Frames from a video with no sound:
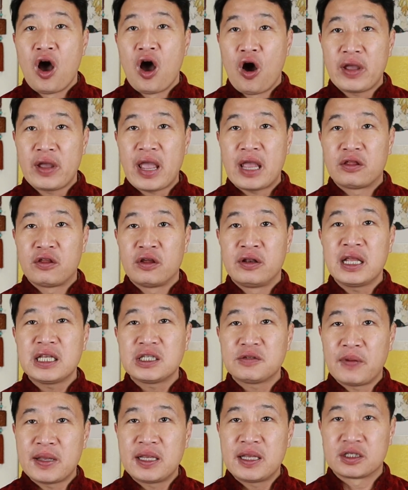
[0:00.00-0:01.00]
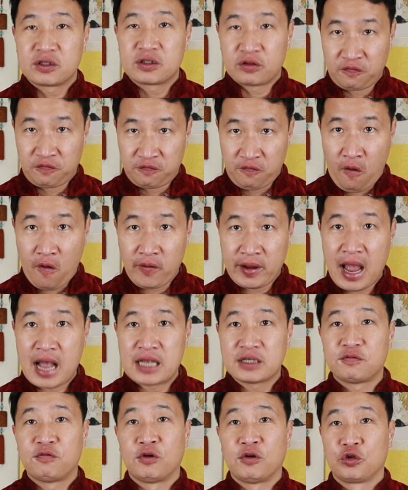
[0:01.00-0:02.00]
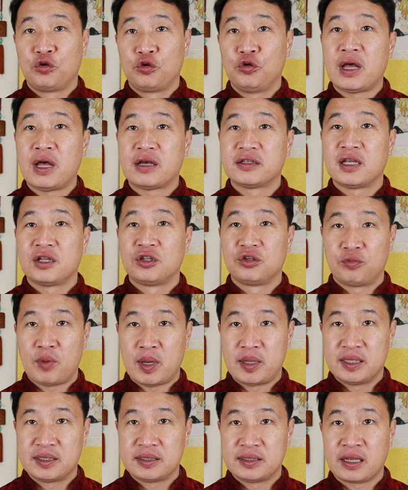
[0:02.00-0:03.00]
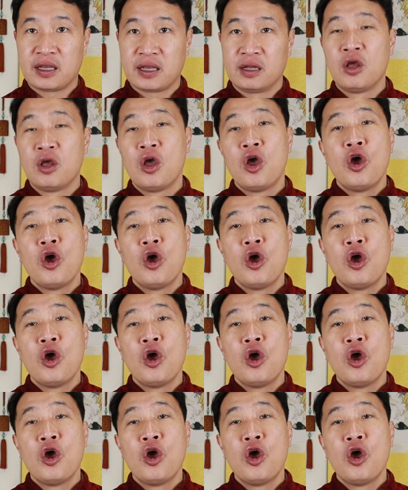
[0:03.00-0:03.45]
Okay, the next thing is the forecast for 2022.